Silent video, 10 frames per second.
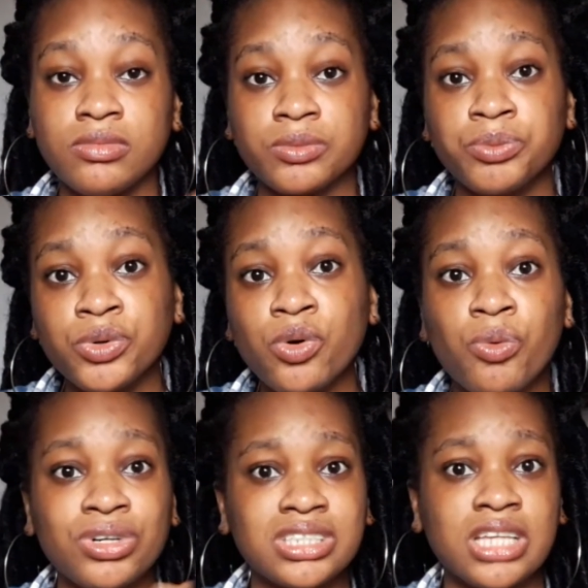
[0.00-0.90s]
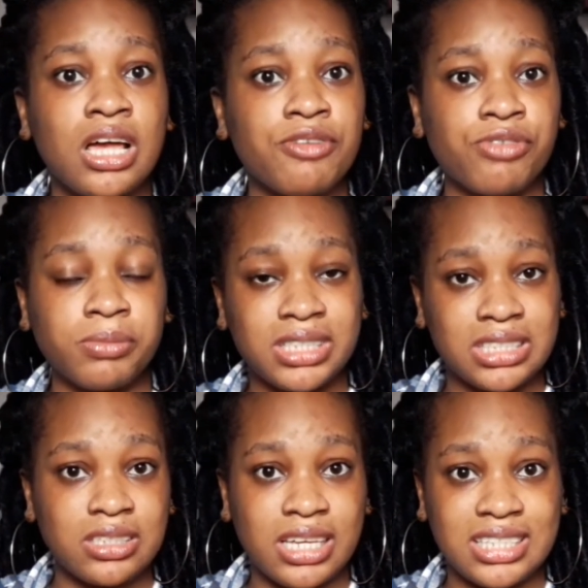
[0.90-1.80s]
book was from
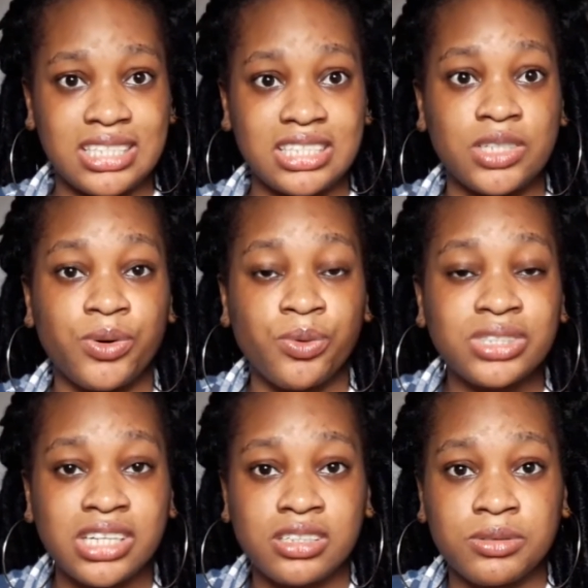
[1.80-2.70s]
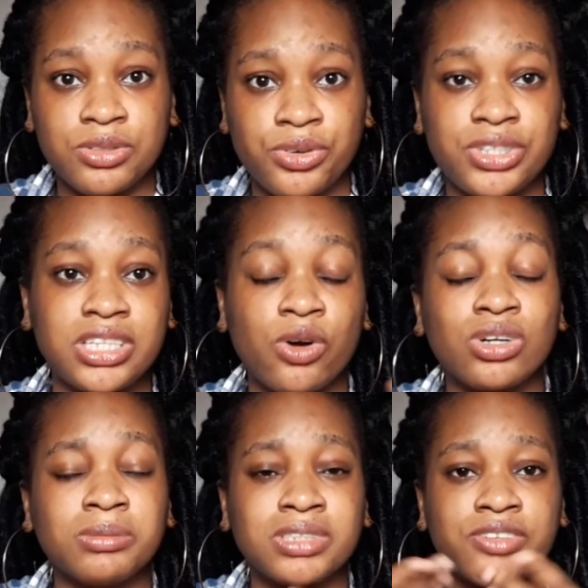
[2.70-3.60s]
this entity. They would want to tell the stories. They call
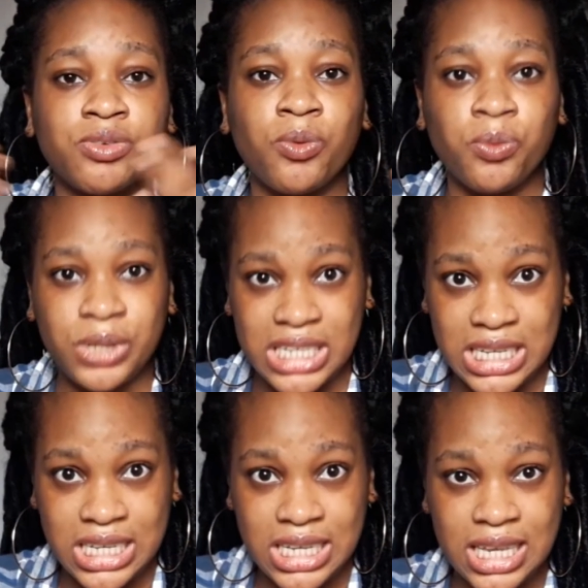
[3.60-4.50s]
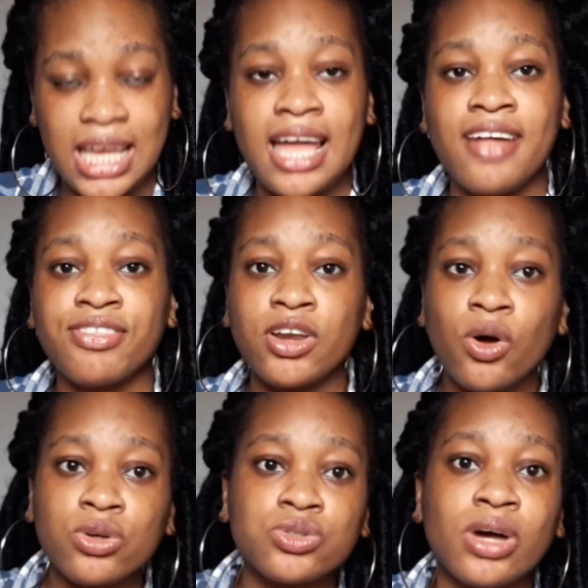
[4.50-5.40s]
themselves we. Then
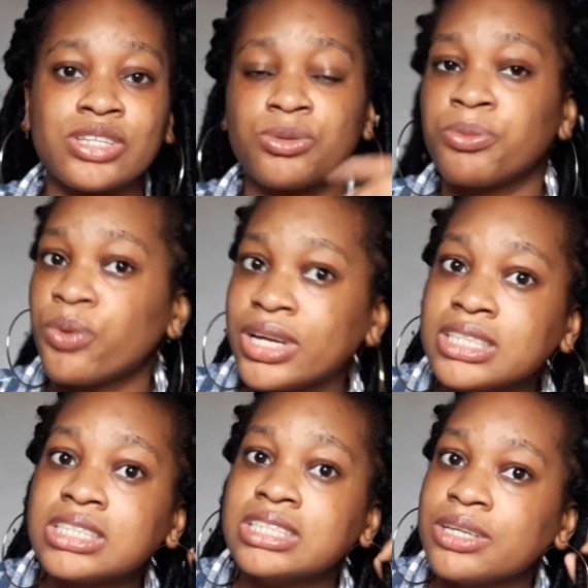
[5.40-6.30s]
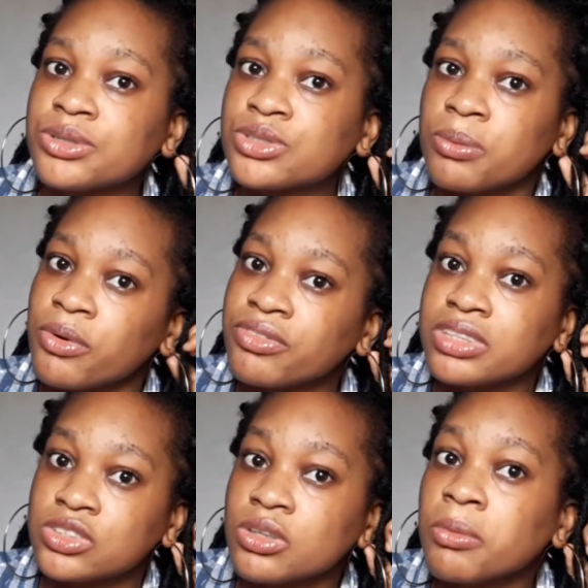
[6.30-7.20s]
also at some point, there was
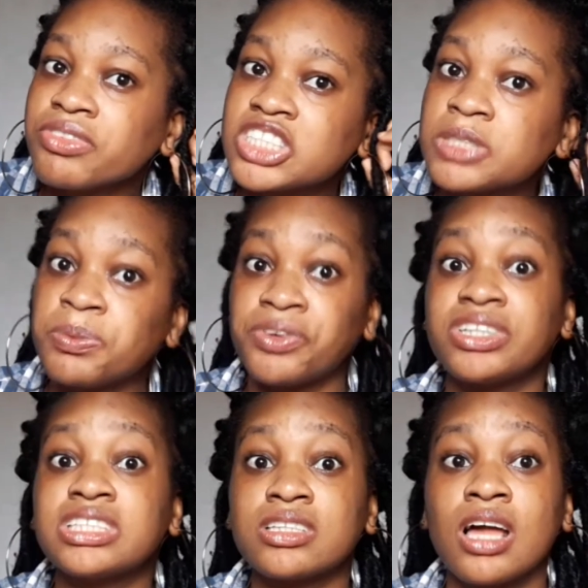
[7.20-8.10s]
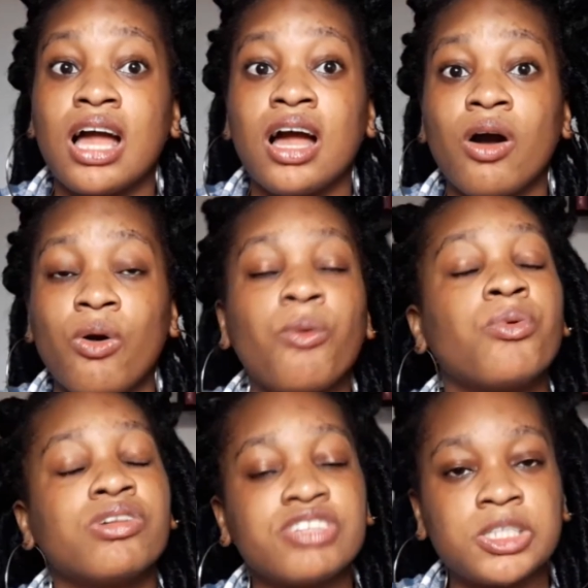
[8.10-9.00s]
some of the spirits, or
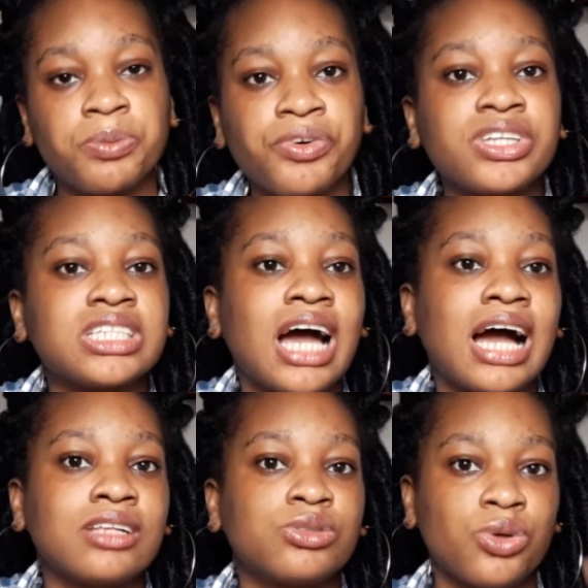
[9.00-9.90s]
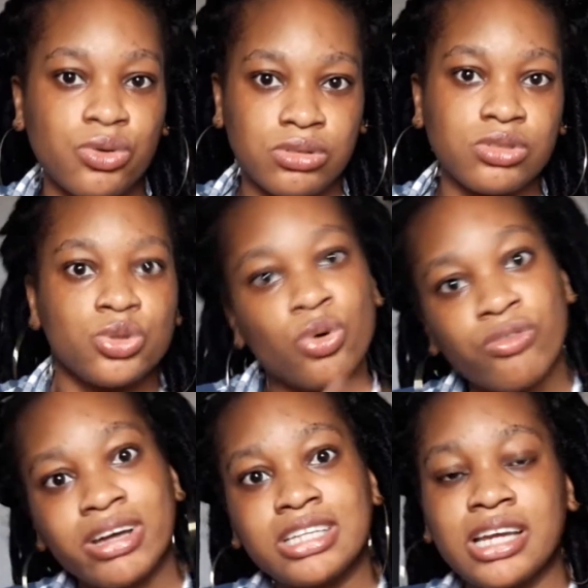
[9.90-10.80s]
one of the spirits took
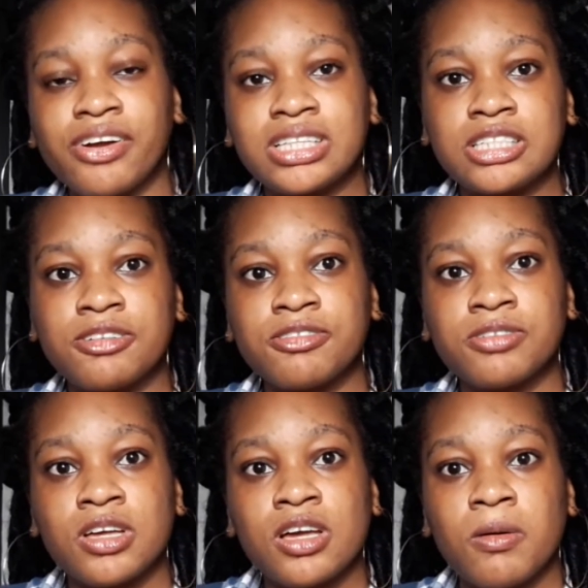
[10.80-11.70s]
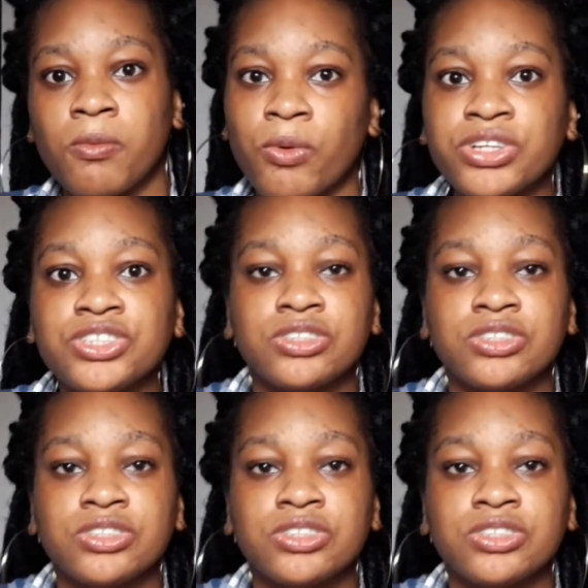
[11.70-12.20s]
over the narrative when